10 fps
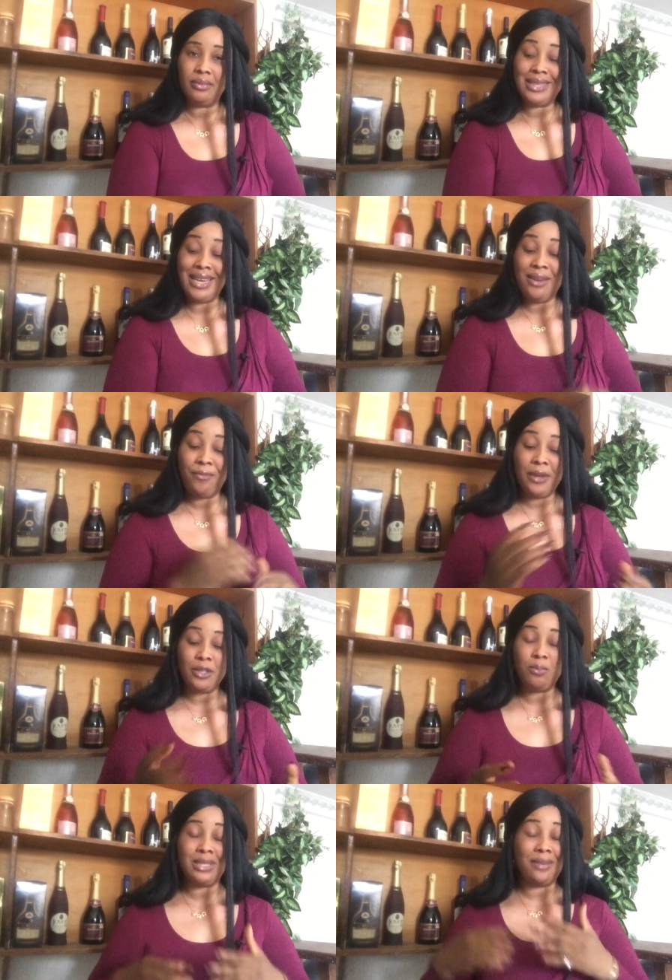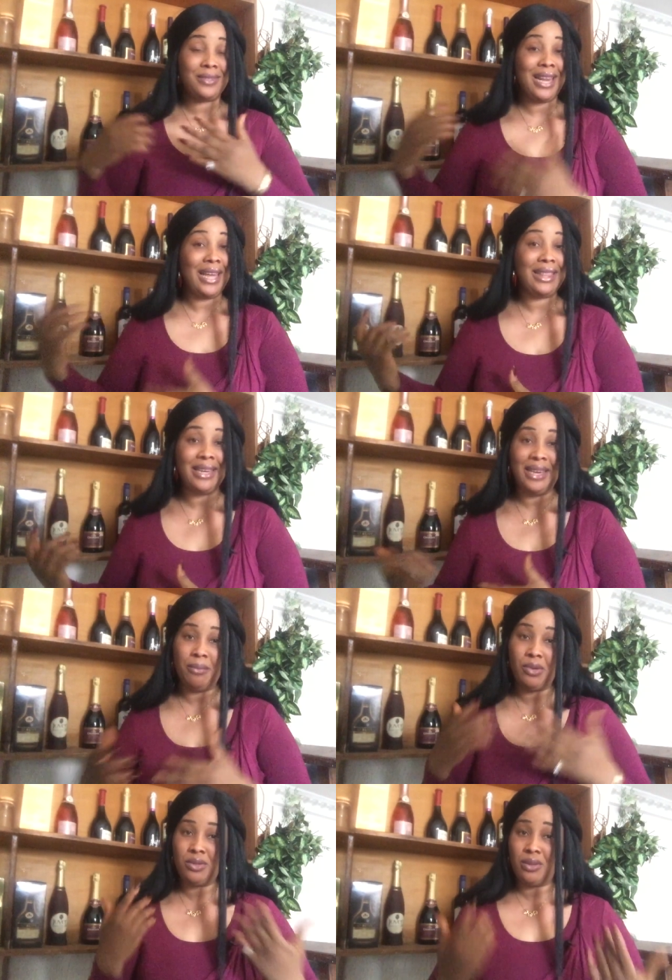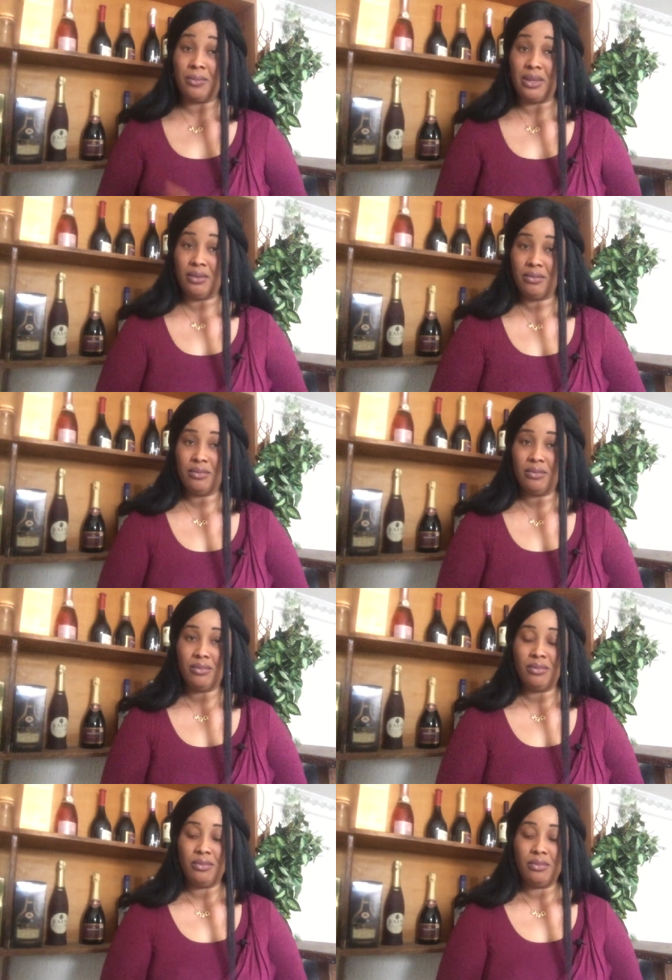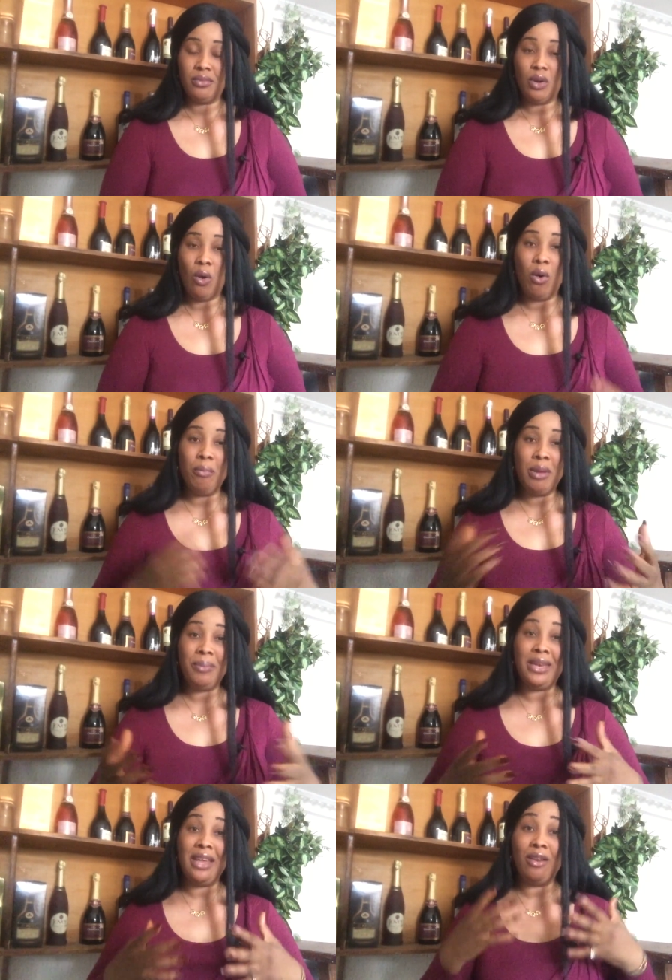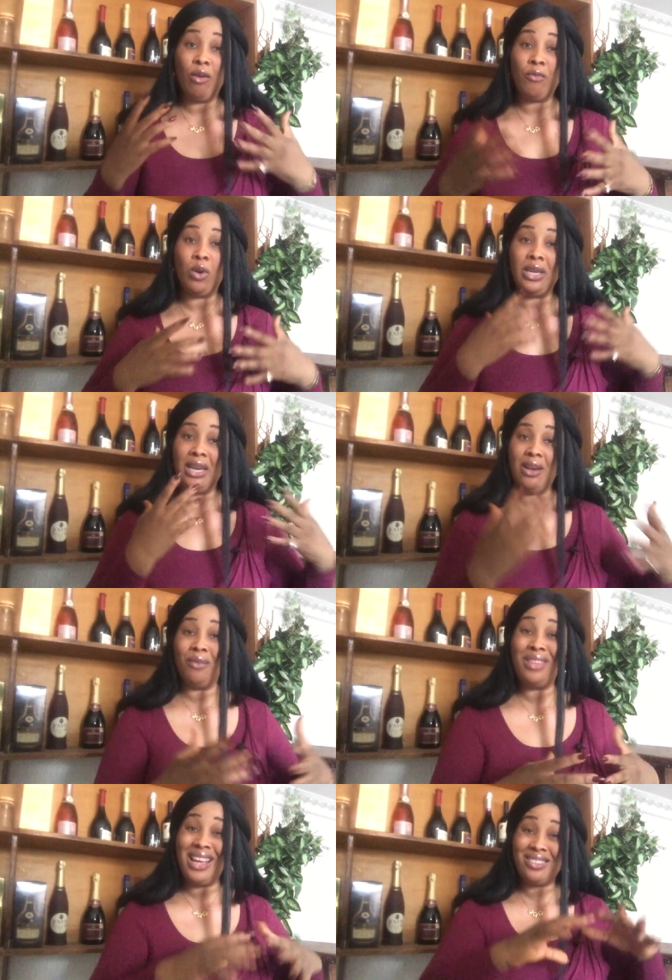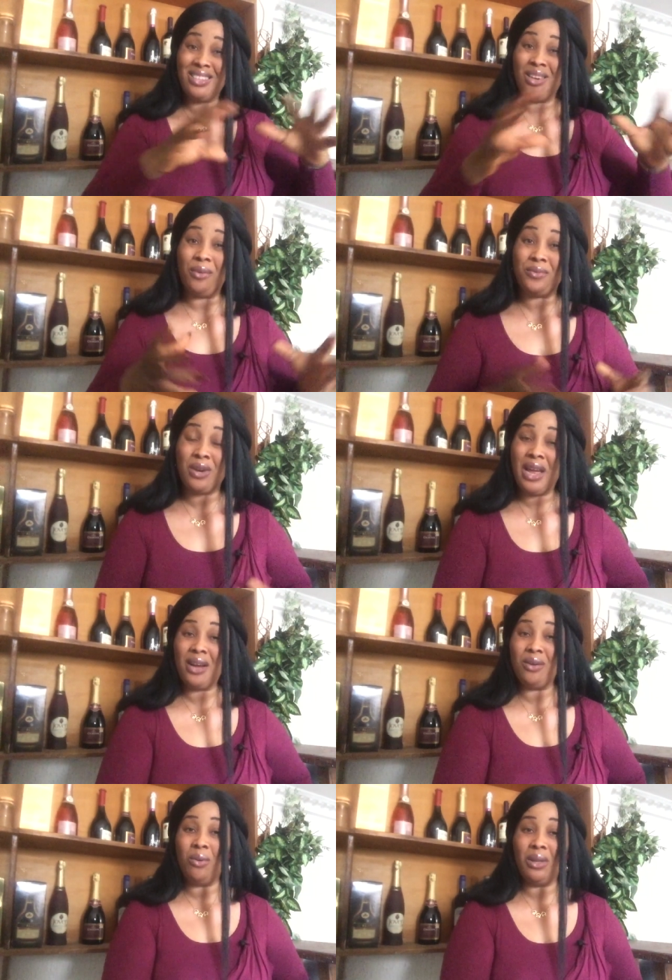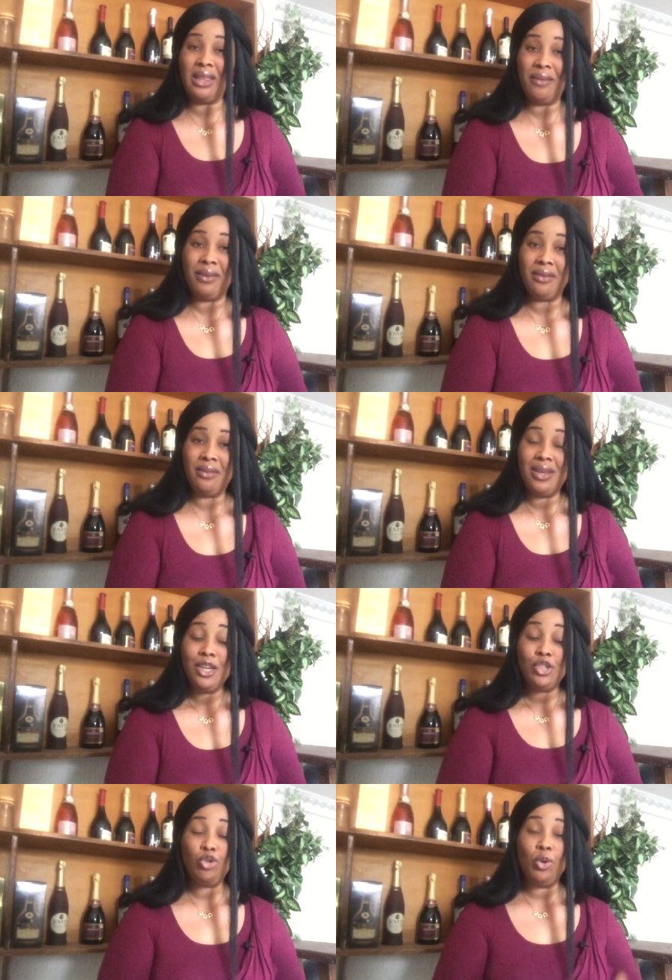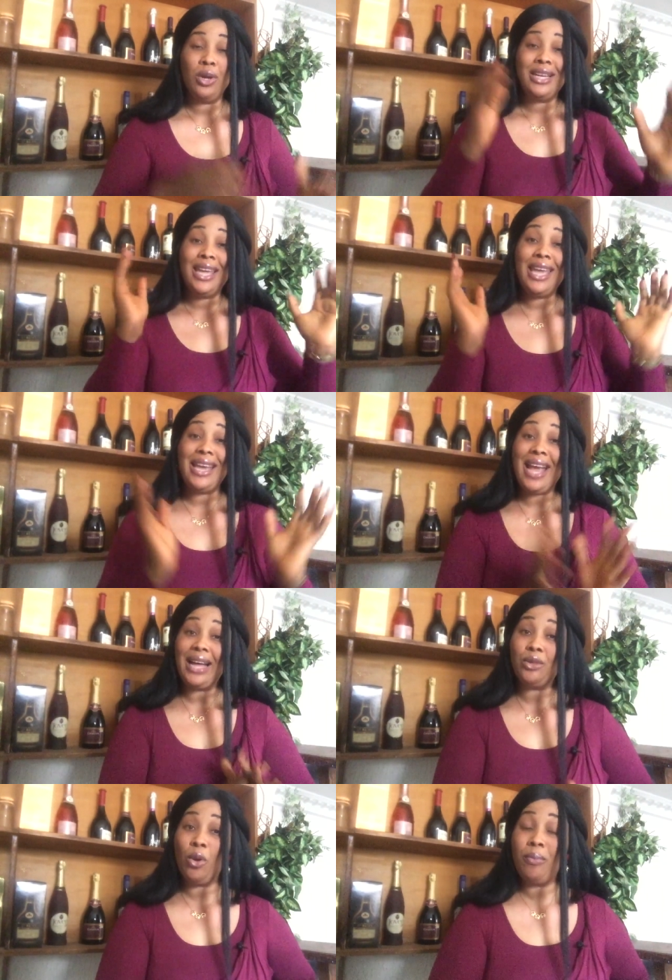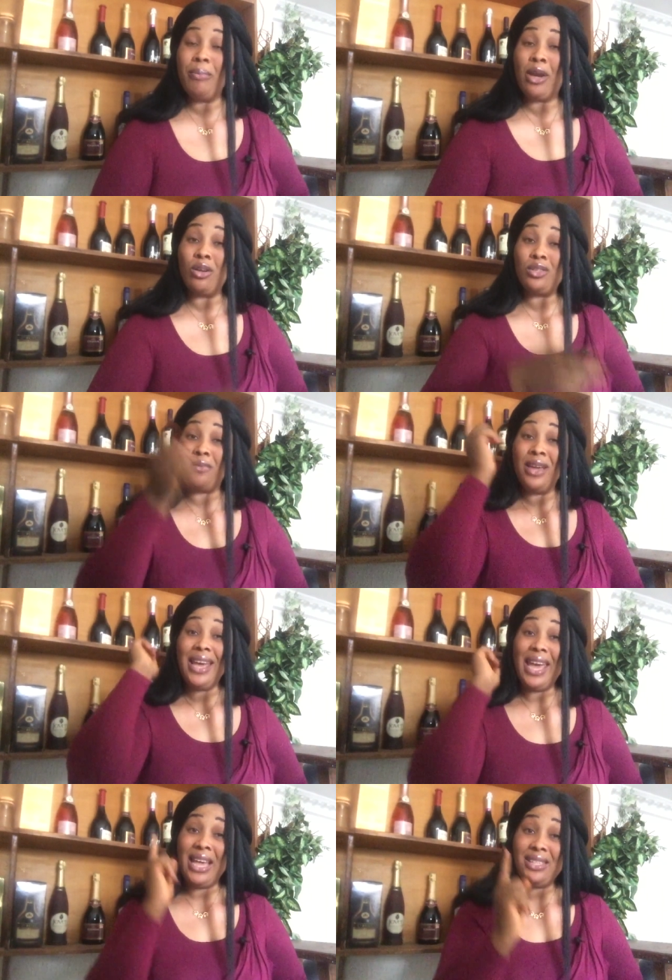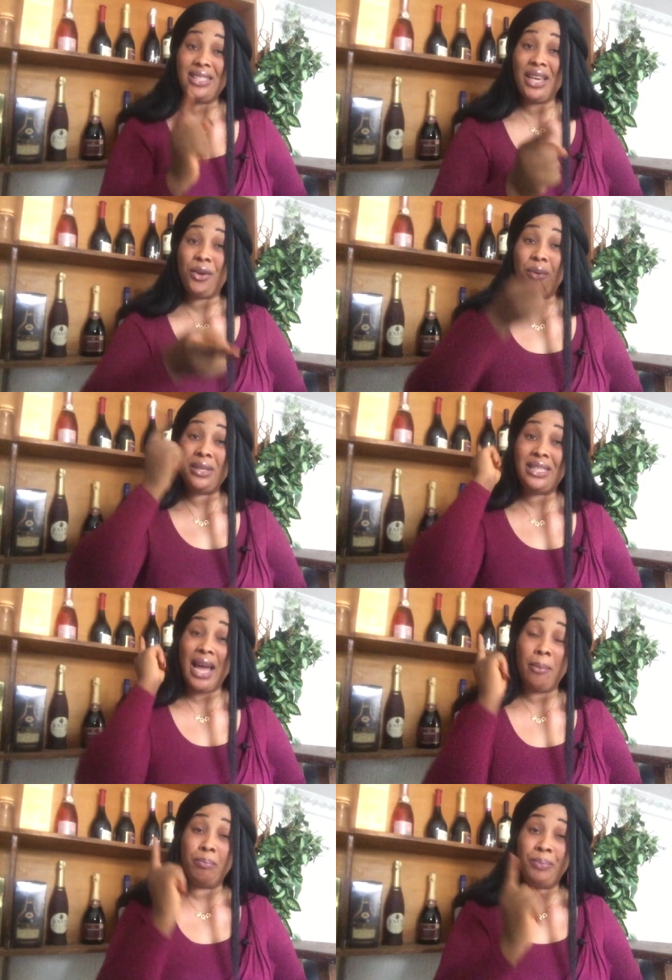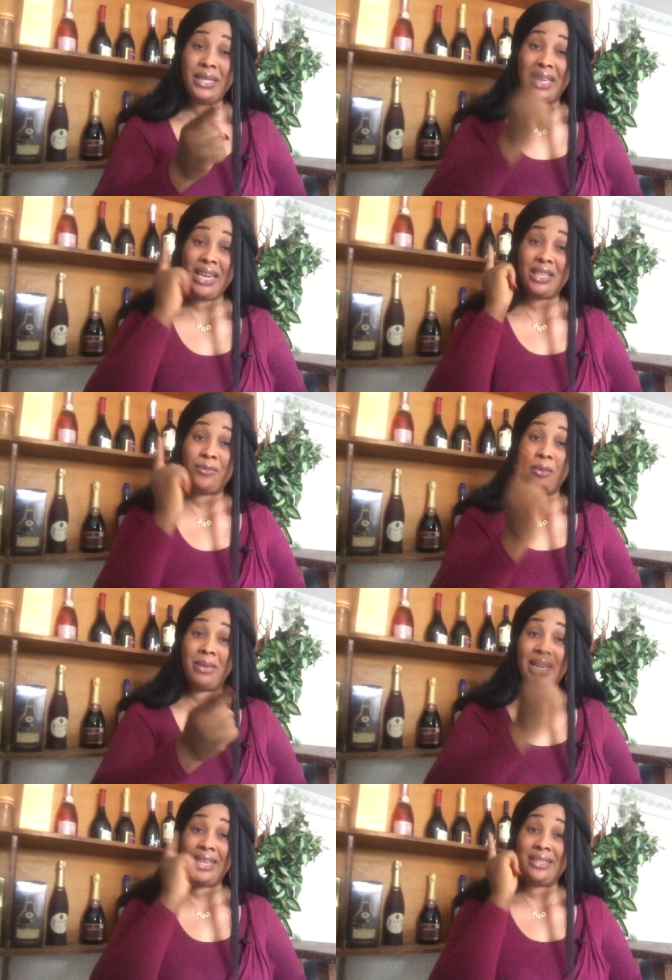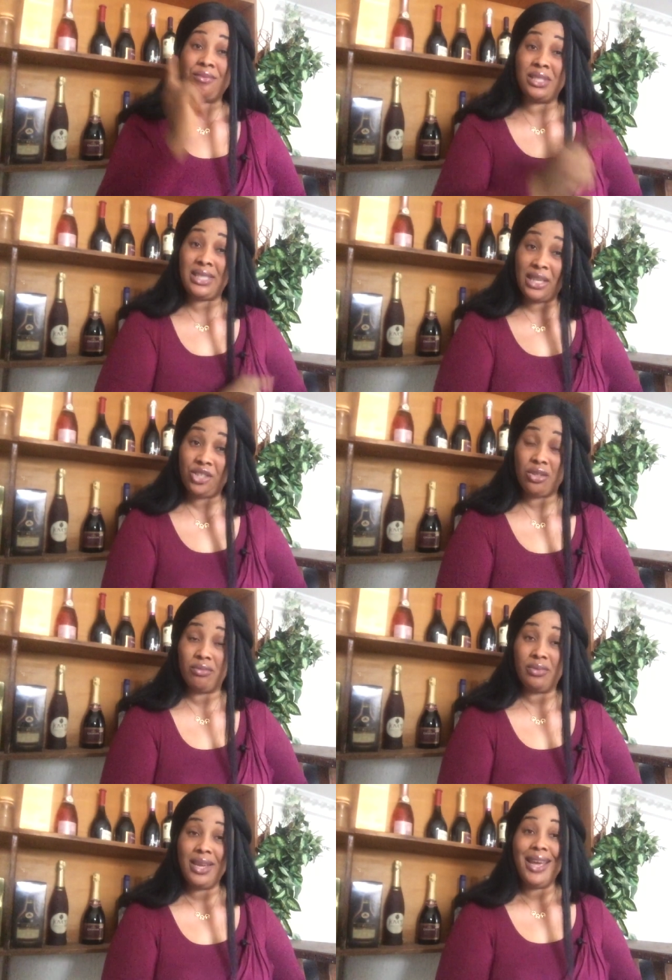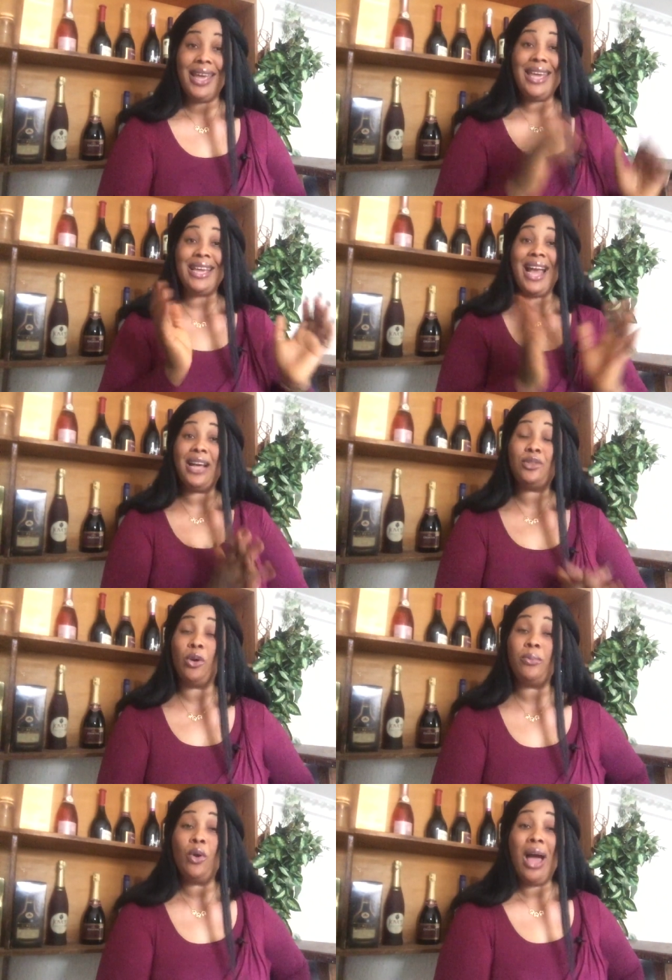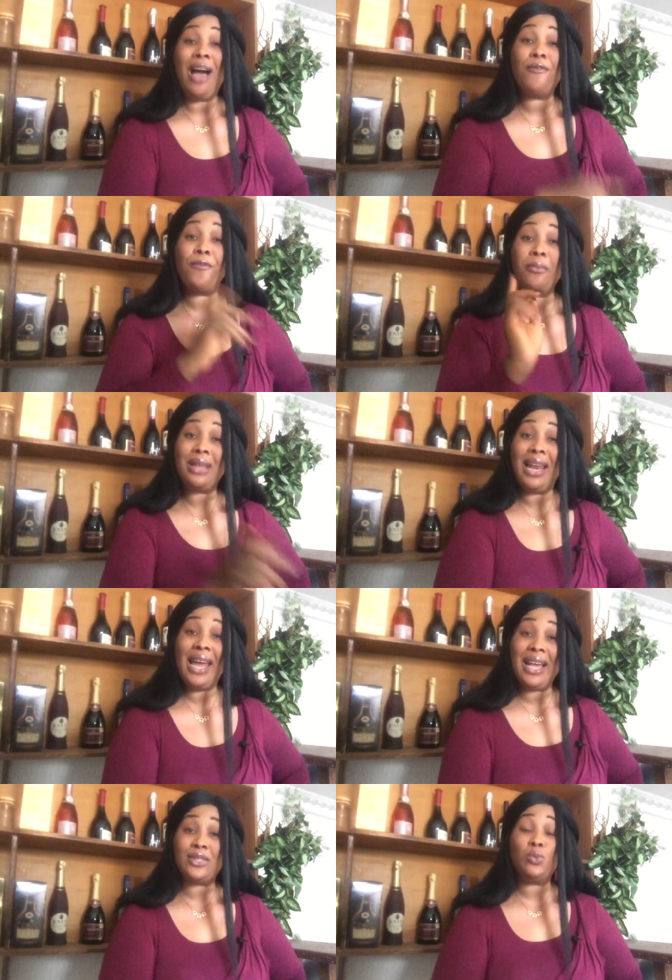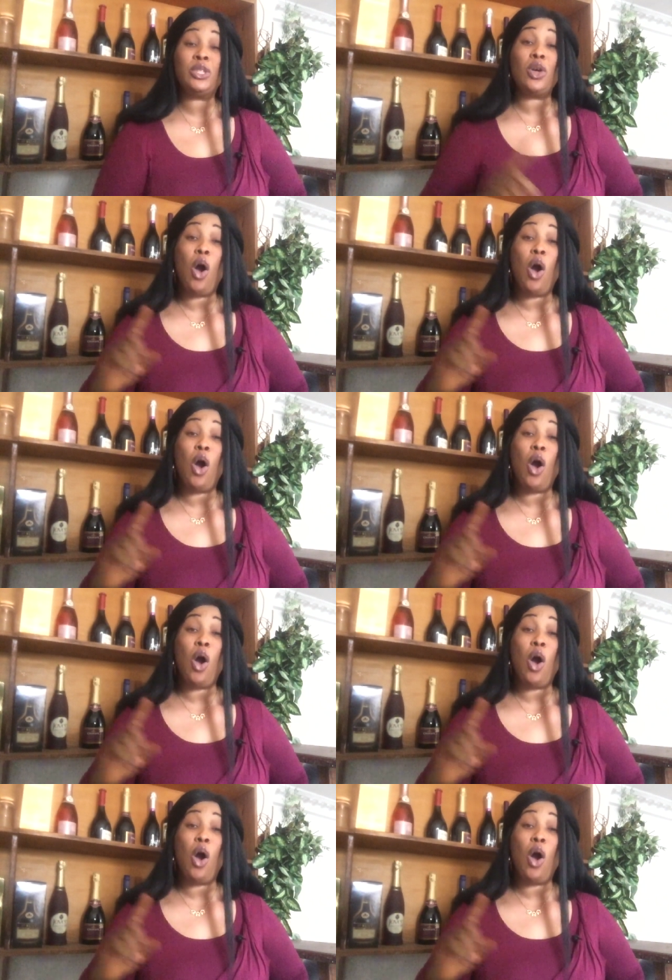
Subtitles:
that they felt must have slighted them or something. Or maybe they love what they love. That's the love triangle or whatever. So he ganged up because of insecurity and bitterness from Nengi's rejection. He ganged up and formed alliance with